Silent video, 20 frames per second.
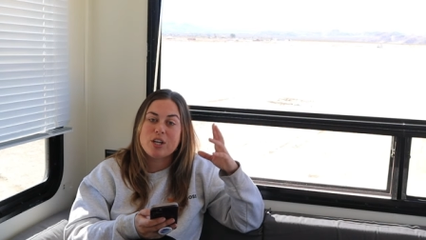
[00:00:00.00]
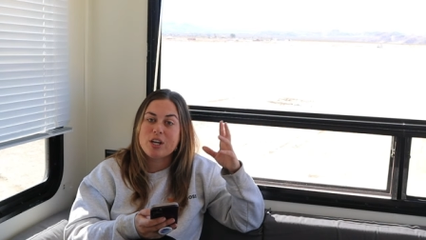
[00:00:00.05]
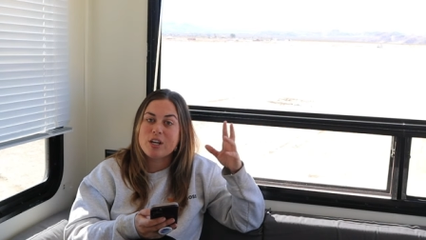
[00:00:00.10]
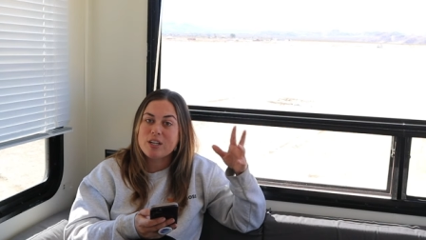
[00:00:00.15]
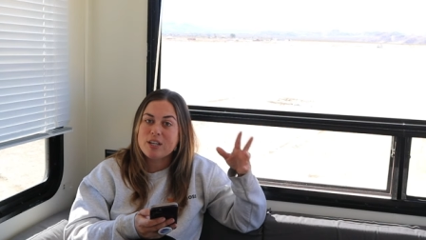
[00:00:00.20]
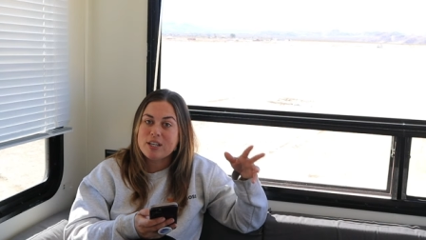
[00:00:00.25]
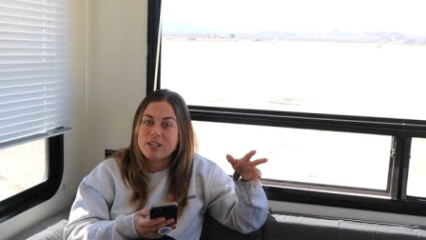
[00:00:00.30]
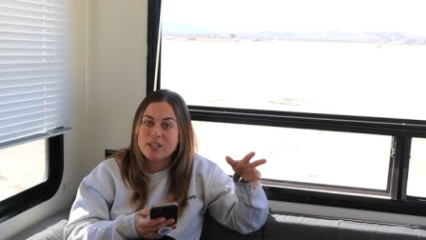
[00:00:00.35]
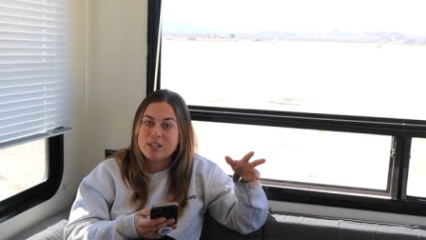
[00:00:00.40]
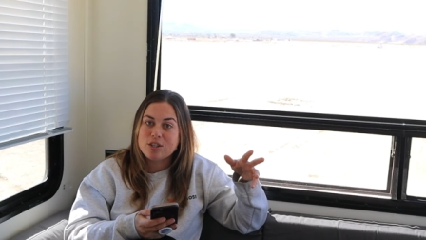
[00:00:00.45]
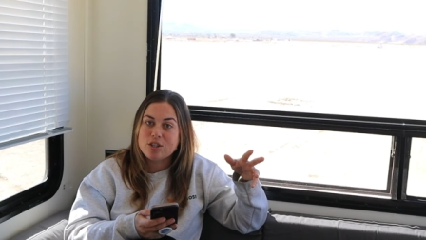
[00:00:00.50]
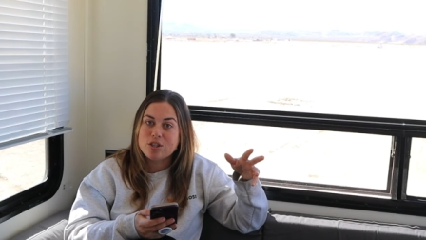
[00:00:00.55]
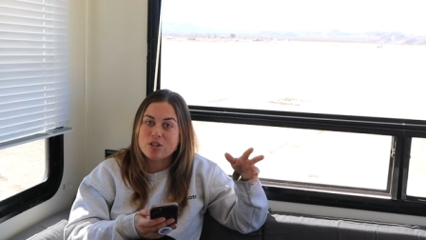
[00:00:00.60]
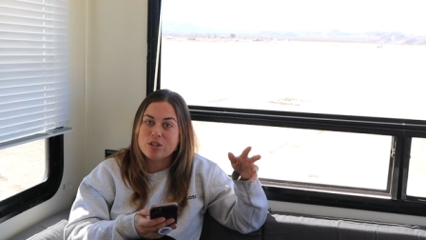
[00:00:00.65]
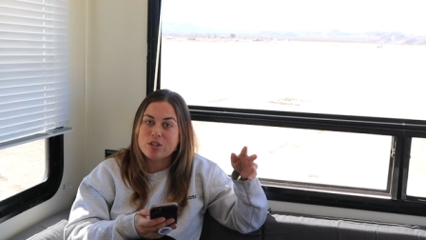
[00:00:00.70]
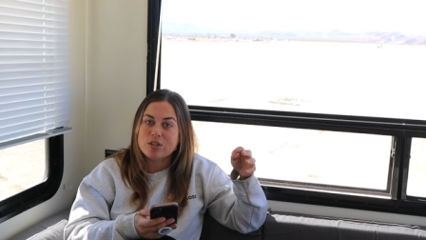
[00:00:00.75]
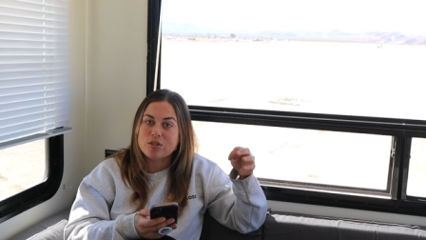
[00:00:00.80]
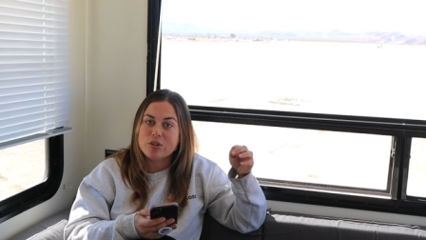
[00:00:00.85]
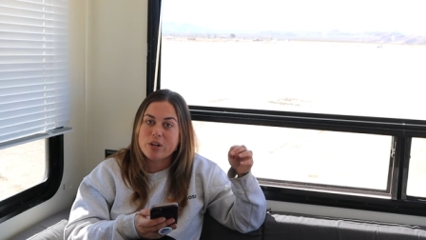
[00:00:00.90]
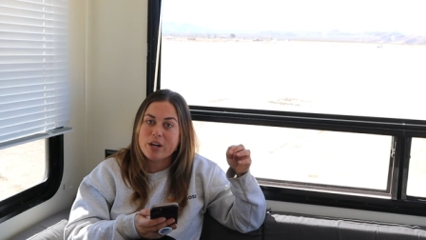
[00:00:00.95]
unhitch
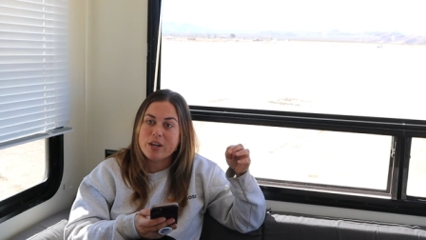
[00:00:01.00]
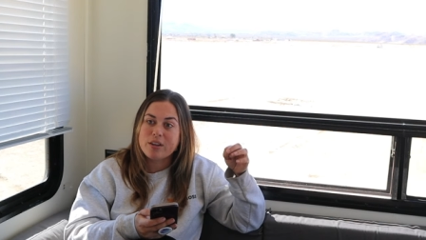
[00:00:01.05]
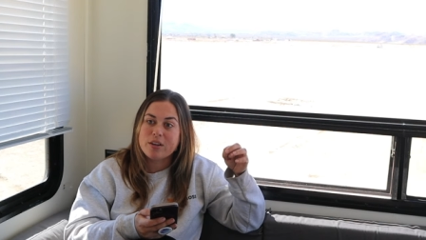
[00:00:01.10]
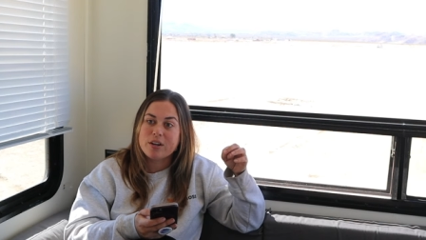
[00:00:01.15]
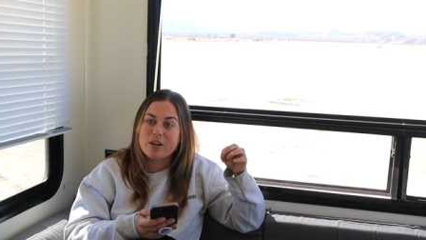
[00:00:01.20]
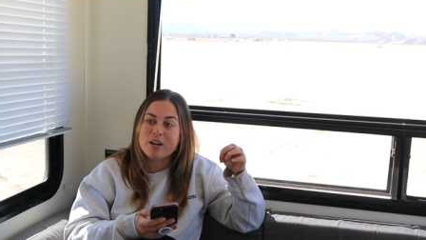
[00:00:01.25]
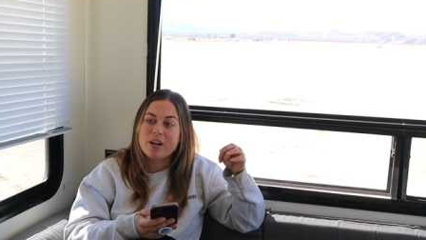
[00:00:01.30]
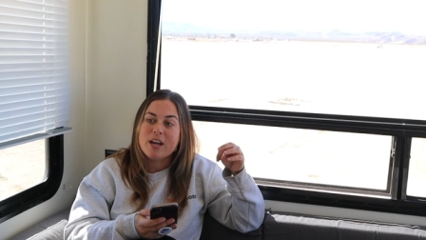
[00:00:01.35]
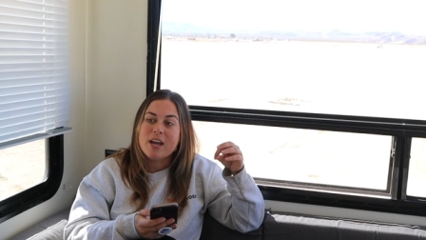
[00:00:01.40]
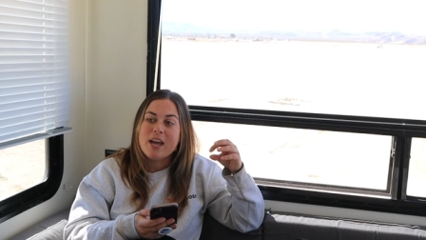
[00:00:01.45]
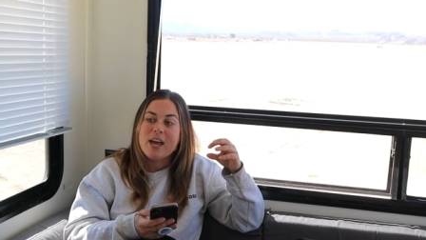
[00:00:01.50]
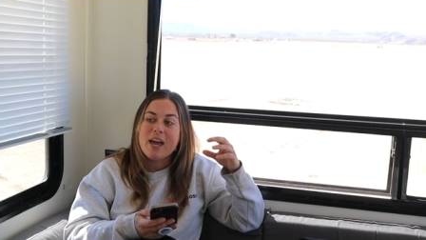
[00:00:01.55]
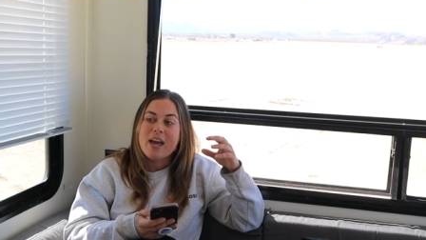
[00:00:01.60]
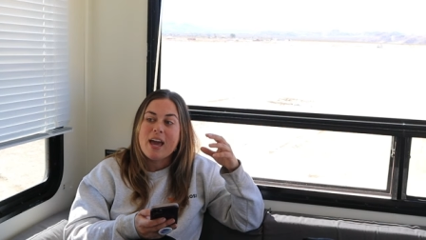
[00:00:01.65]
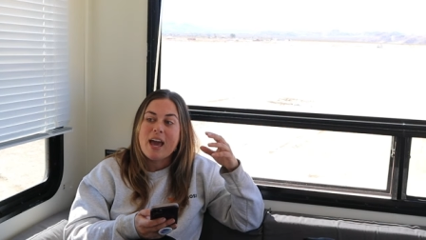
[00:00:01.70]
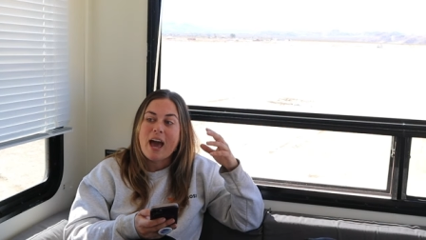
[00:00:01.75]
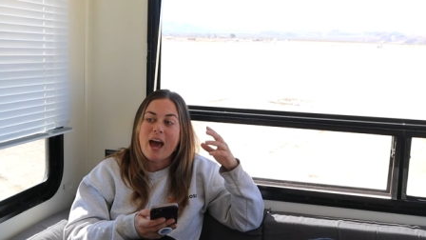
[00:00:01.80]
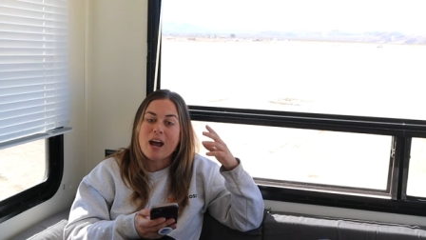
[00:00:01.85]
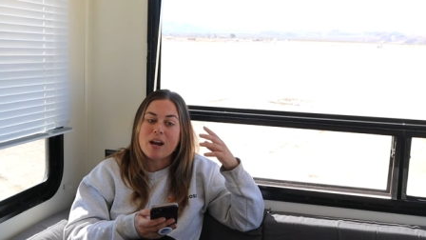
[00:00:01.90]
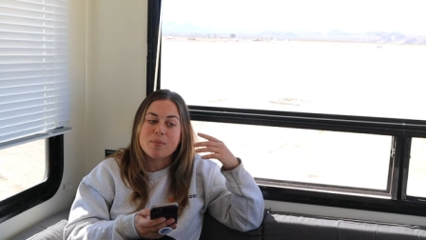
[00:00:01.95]
the trailer,
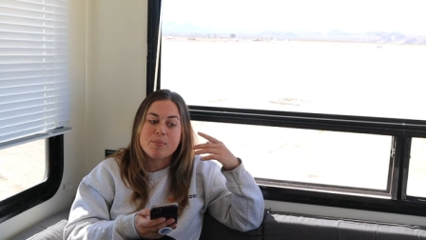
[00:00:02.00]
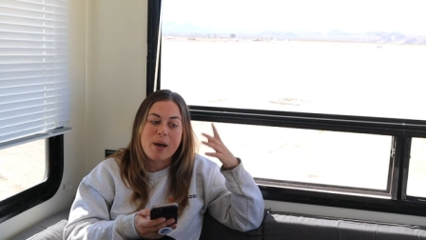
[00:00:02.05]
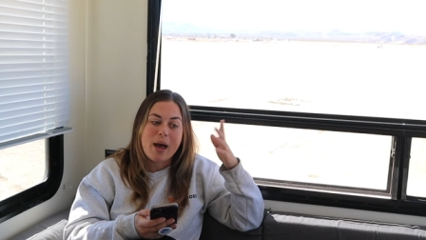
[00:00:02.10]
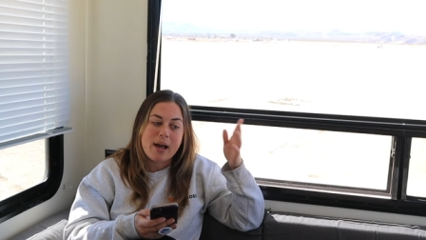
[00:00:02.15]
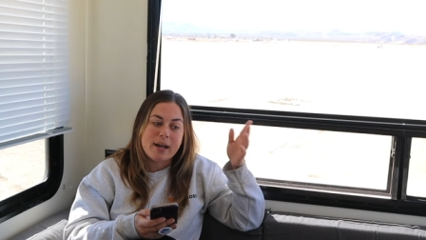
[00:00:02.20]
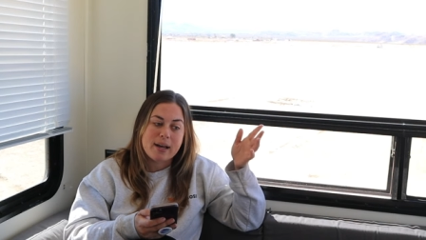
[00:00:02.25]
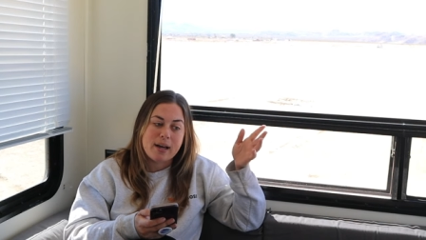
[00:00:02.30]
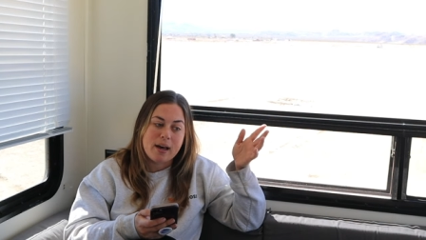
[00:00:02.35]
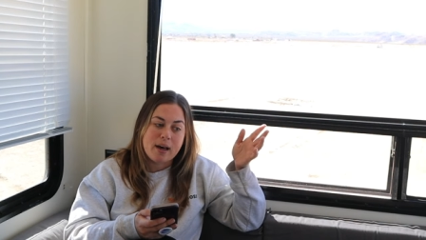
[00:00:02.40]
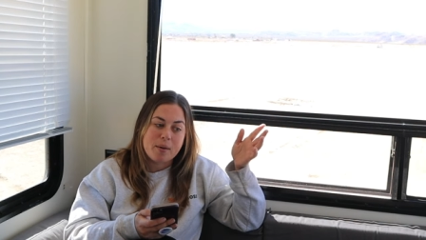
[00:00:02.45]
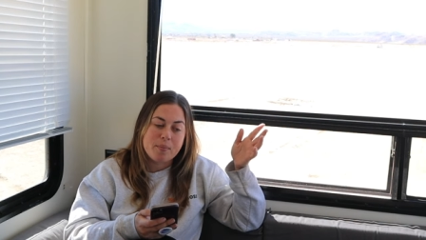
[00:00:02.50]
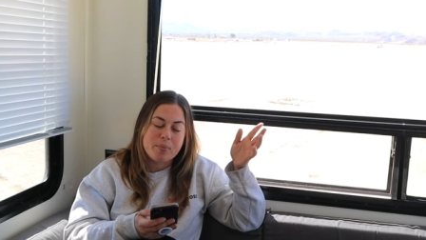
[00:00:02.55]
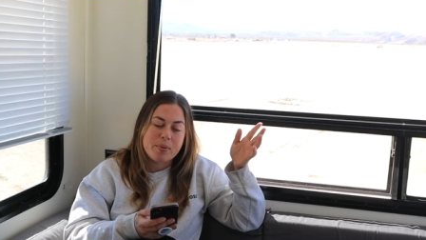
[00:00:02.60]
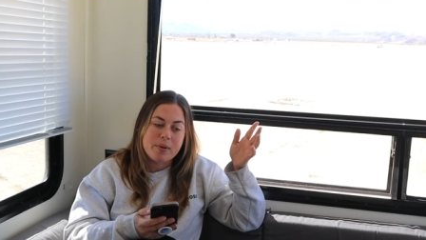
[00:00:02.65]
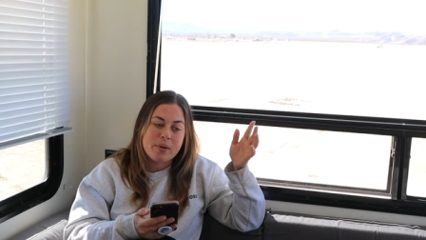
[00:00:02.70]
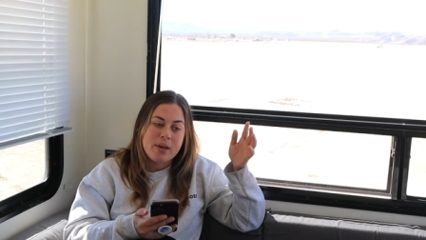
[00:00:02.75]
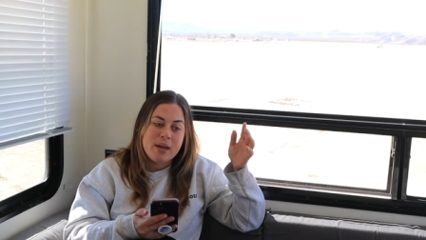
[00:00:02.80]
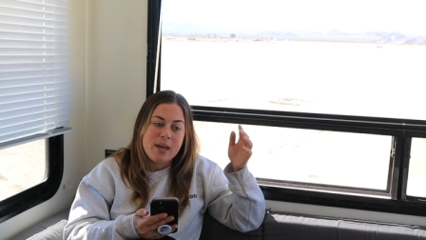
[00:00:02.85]
how to back up,